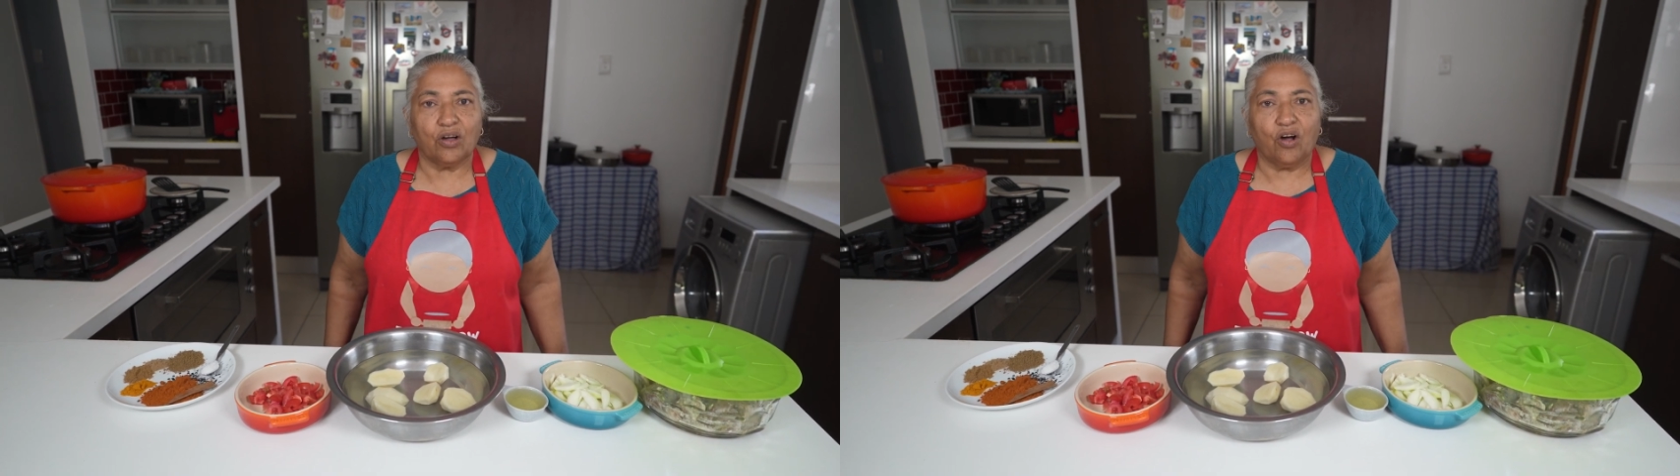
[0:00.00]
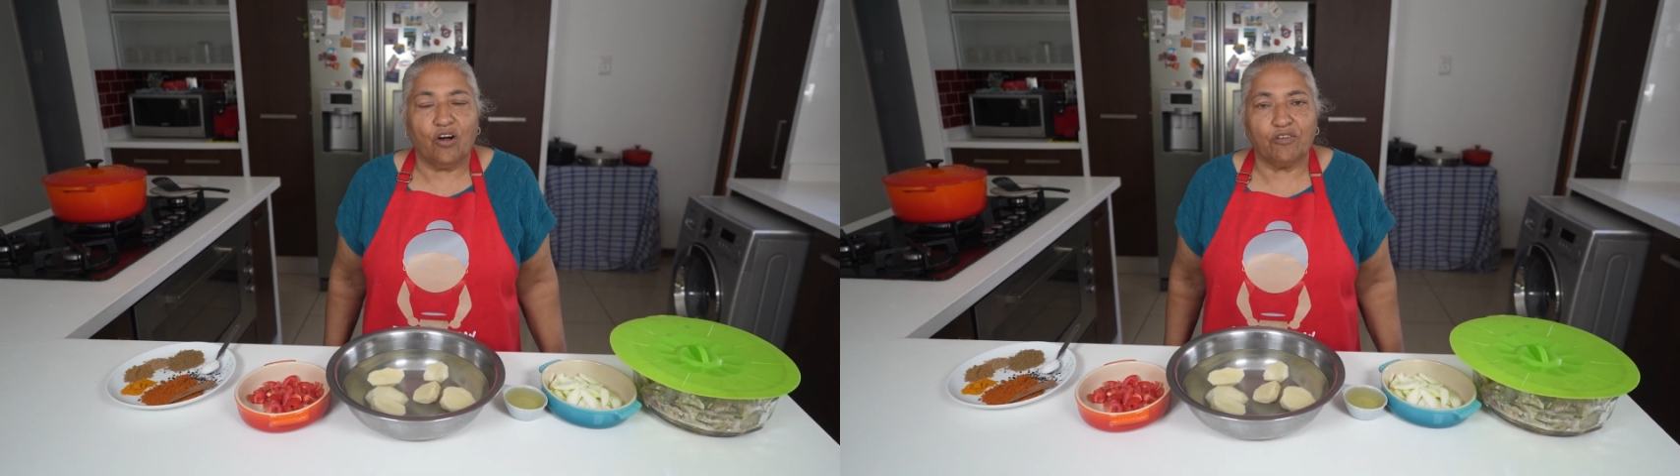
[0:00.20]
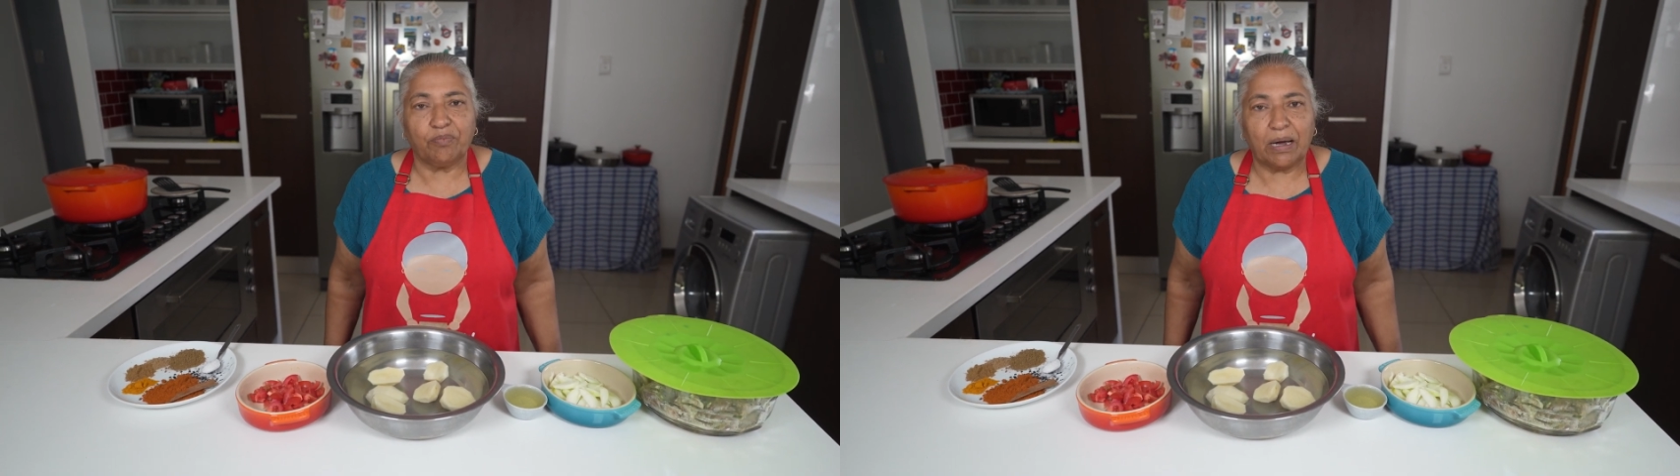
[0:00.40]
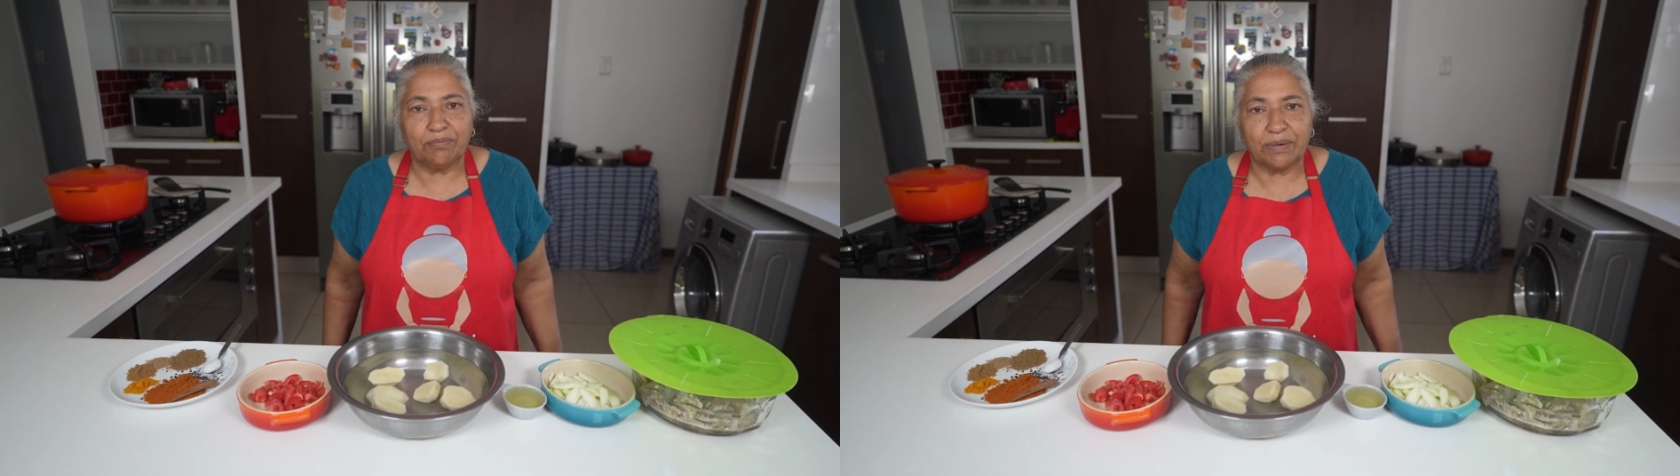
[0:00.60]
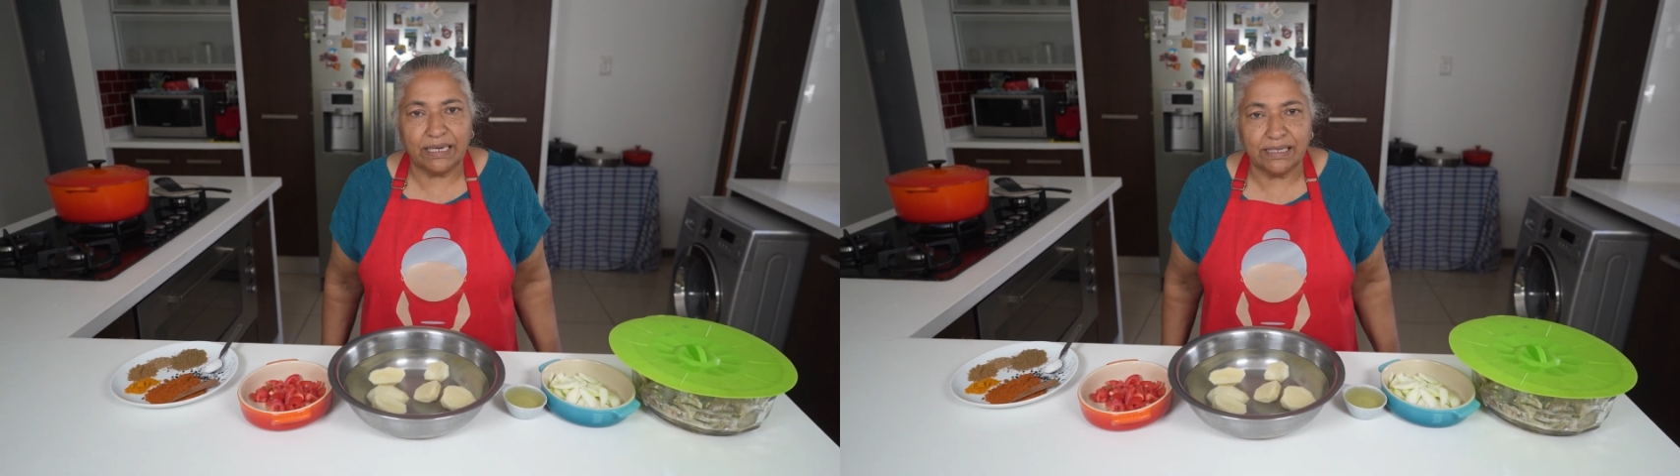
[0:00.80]
off by
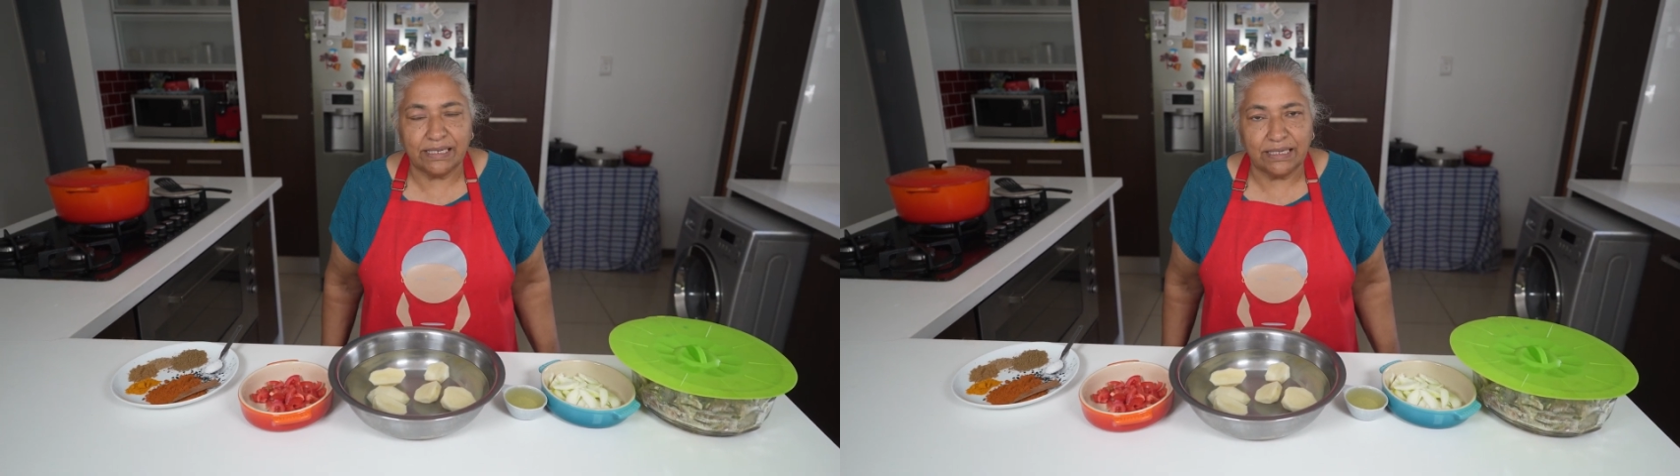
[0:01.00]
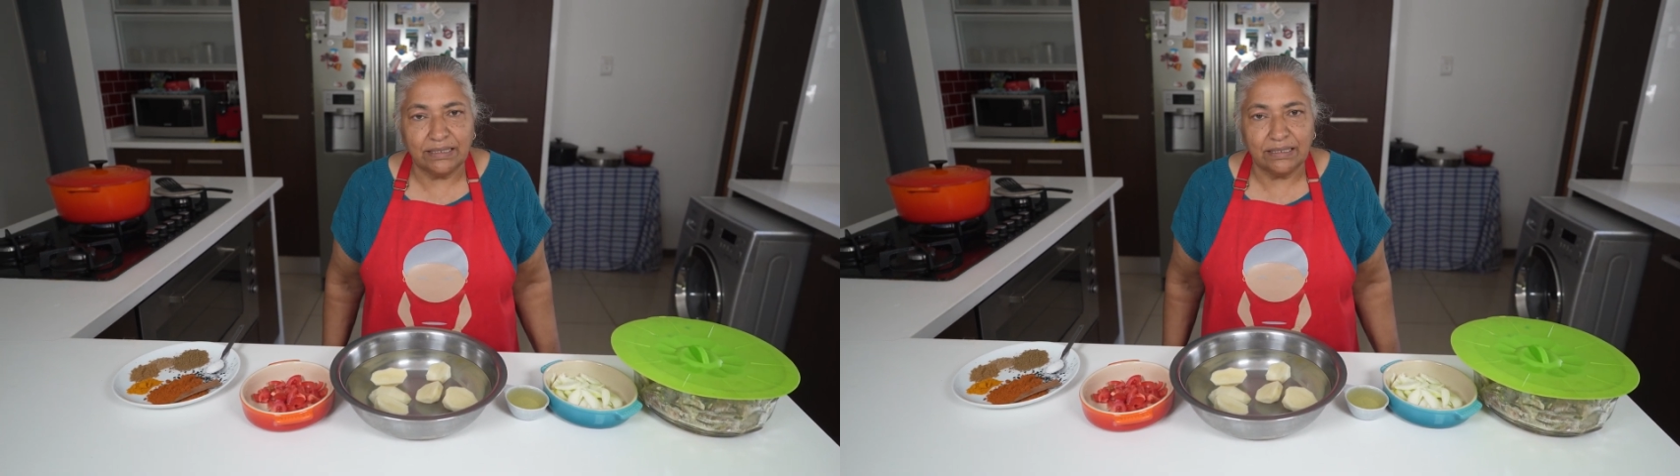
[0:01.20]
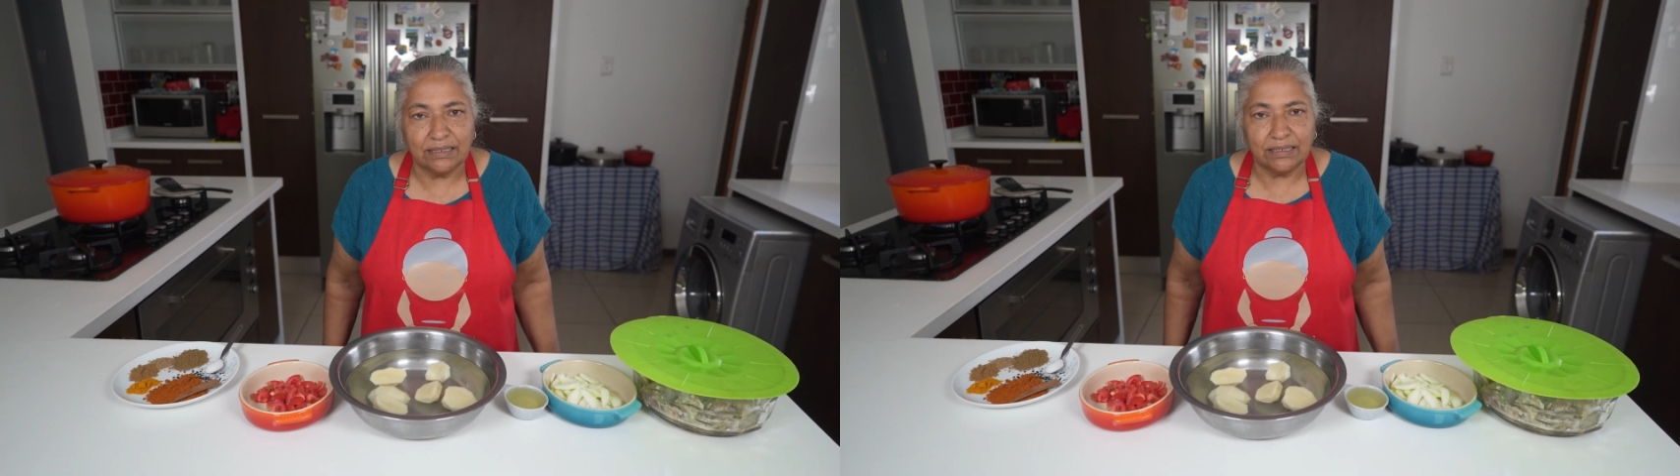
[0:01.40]
braising